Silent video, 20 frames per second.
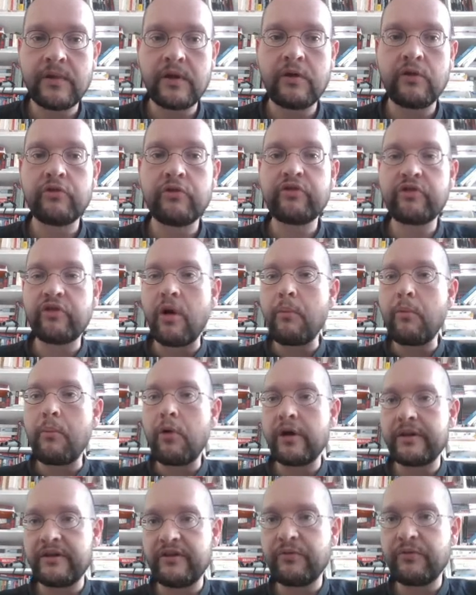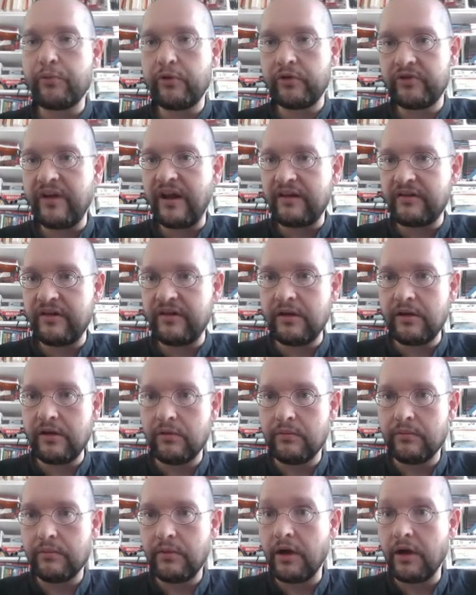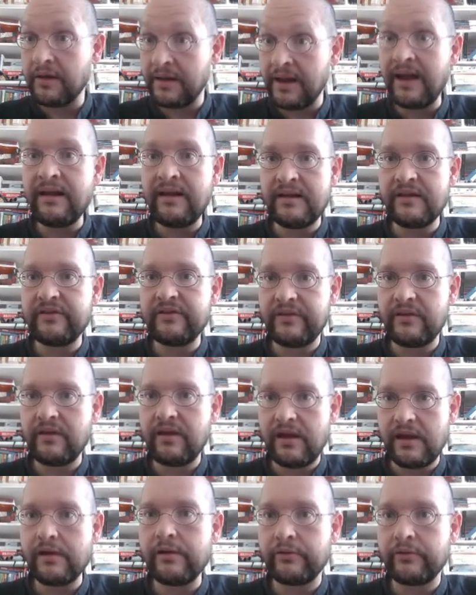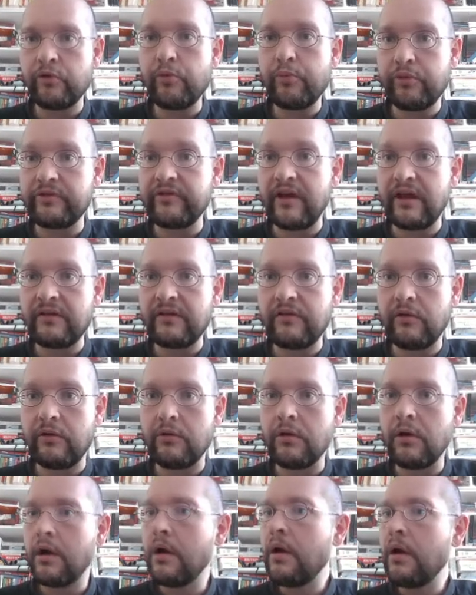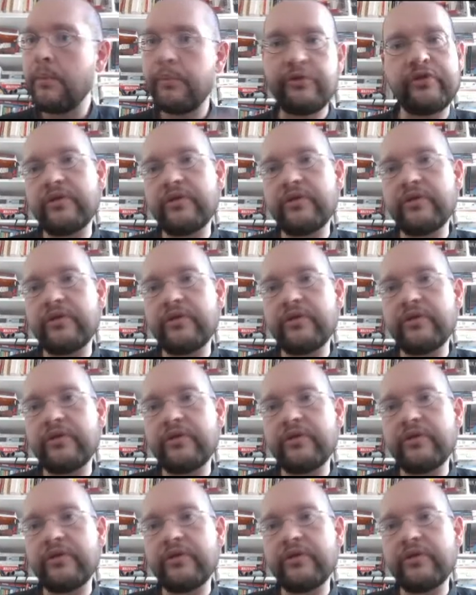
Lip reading: someone is protecting you. A nanny is here to protect you. But you're